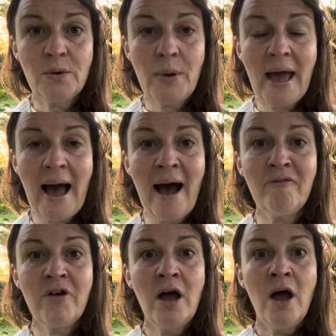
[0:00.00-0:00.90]
we
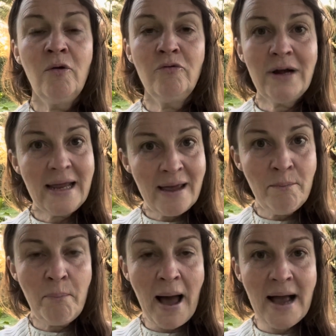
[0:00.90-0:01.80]
have, really
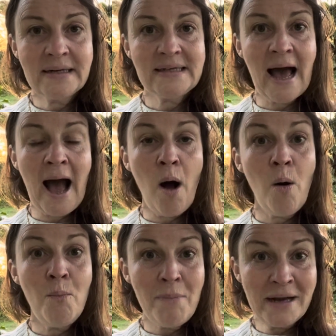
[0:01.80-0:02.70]
impact
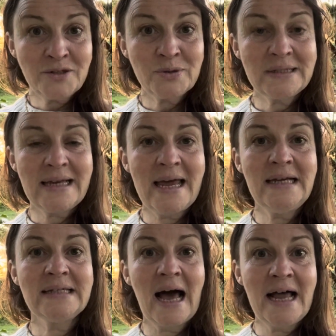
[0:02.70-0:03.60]
our mental
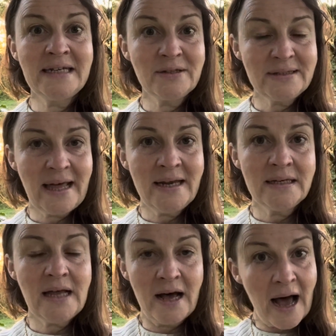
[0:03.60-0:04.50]
state and
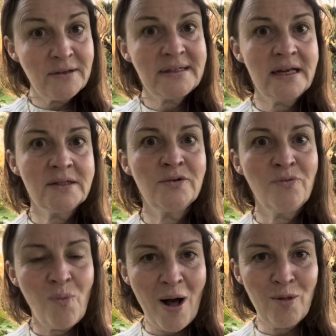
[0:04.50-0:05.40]
our sense
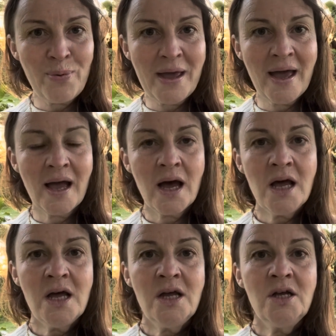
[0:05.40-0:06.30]
of well-being.
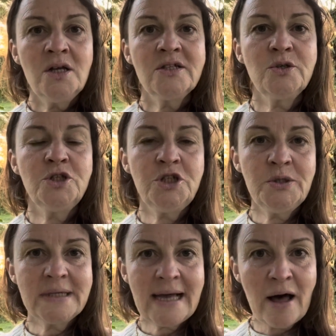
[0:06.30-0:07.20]
So
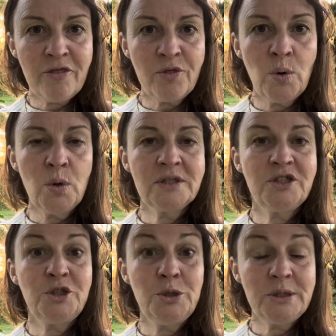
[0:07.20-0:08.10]
choosing our
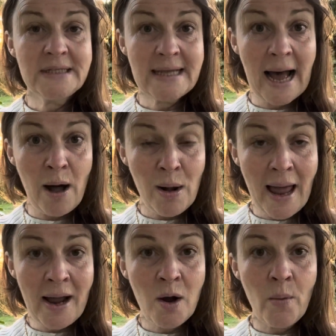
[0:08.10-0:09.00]
thoughts, choosing our
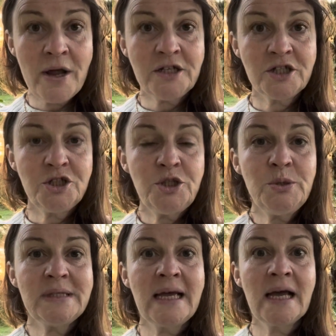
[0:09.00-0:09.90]
language,
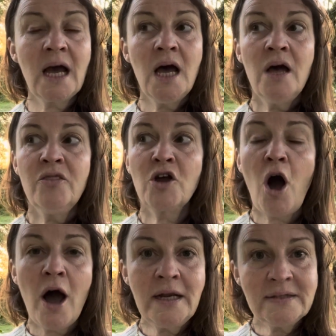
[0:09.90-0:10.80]
choosing the
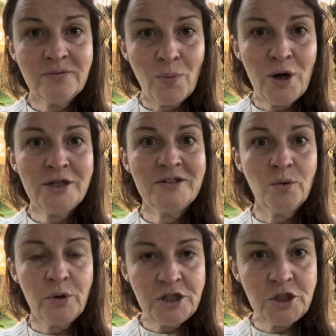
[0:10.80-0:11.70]
kinds of words
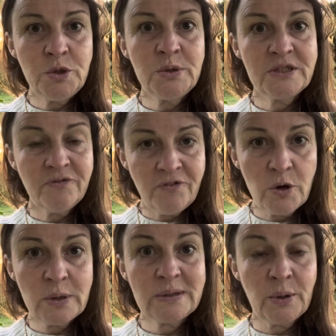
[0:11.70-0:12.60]
that we choose to
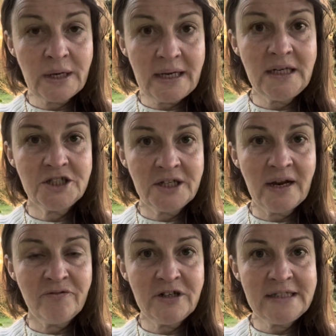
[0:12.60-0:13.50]
focus on each and
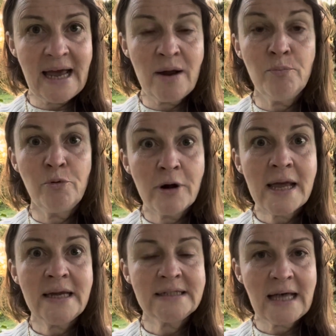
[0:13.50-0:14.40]
every day and
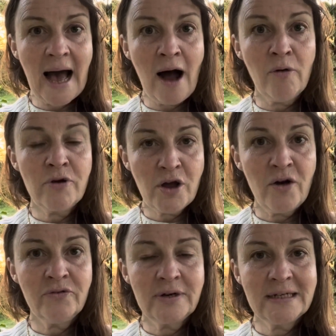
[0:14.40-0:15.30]
bring into our
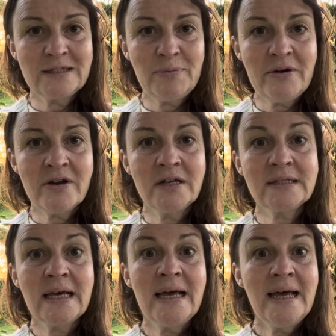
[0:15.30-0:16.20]
recovery
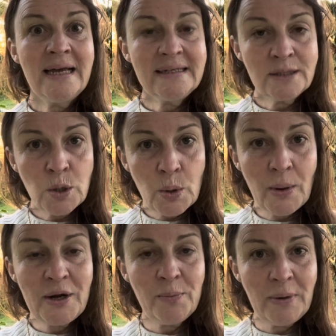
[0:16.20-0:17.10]
experience is
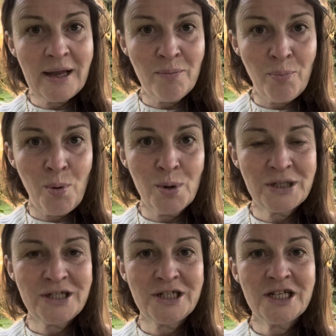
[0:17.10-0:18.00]
incredibly
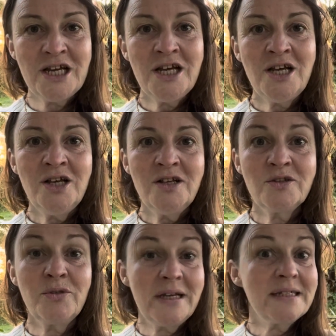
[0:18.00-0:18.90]
important.
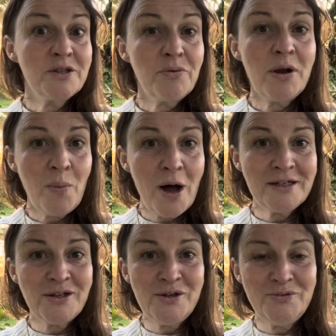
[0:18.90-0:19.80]
So these 3
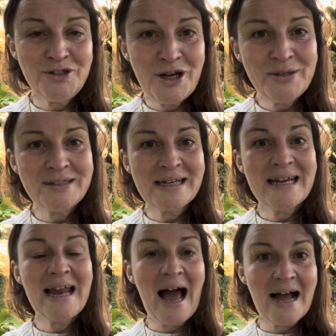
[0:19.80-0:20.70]
words that you've chosen
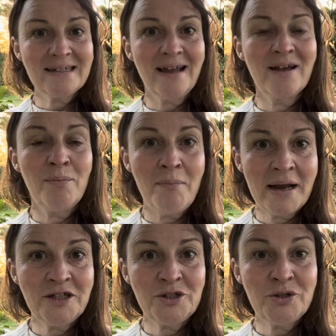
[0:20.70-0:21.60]
can act like a
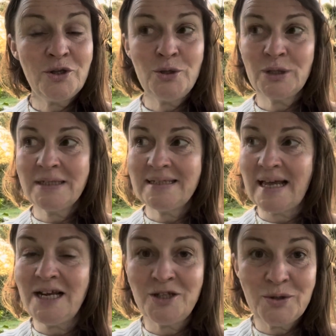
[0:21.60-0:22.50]
mantra that you can
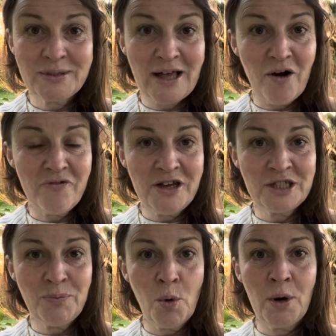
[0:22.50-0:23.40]
say to yourself
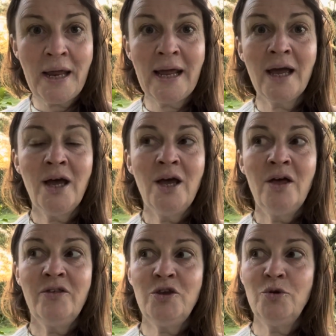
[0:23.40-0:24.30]
each morning,
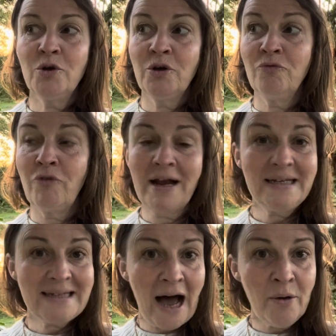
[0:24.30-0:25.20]
that you can
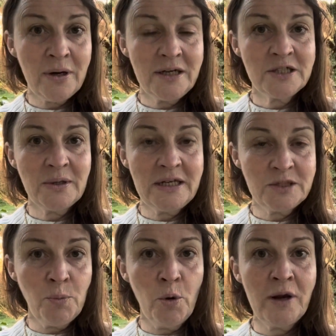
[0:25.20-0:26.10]
write down
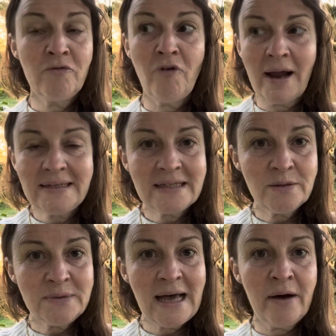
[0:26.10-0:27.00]
each morning. Writing
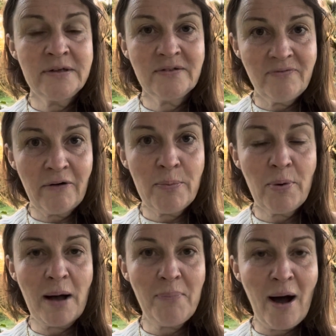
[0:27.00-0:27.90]
them down is a very
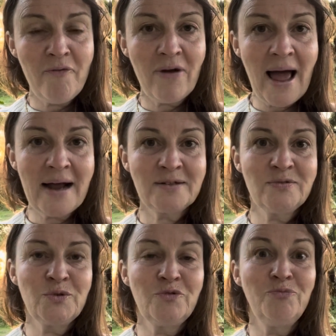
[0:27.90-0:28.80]
powerful act
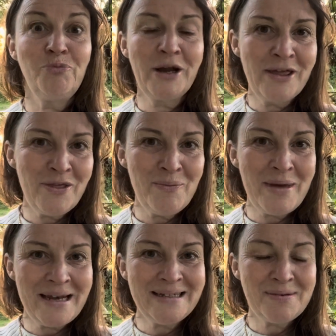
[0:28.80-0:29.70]
of sort of bringing them
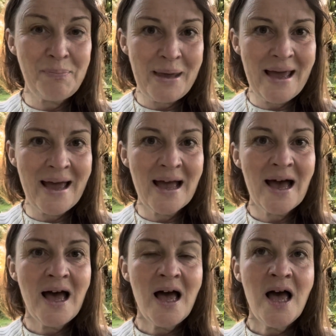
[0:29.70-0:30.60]
into being.
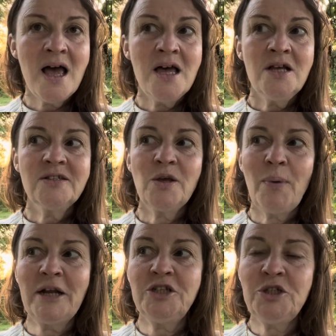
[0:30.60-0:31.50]
So
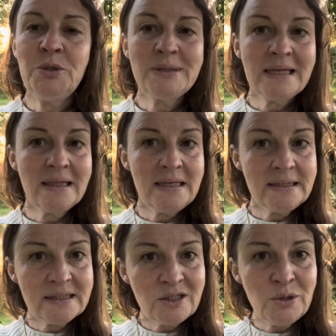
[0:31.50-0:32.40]
by choosing
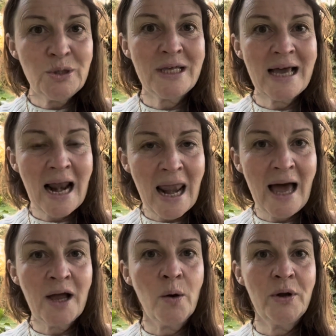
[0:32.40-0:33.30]
these soothing
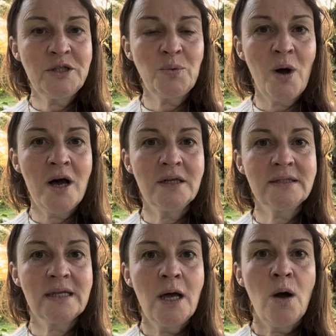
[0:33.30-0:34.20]
language
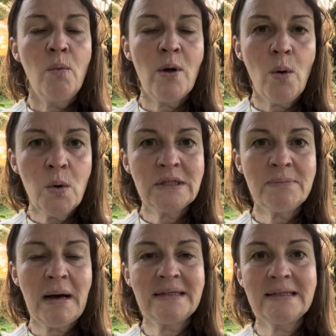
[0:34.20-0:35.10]
words, we're
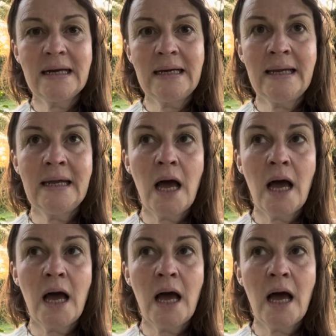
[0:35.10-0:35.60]
automatically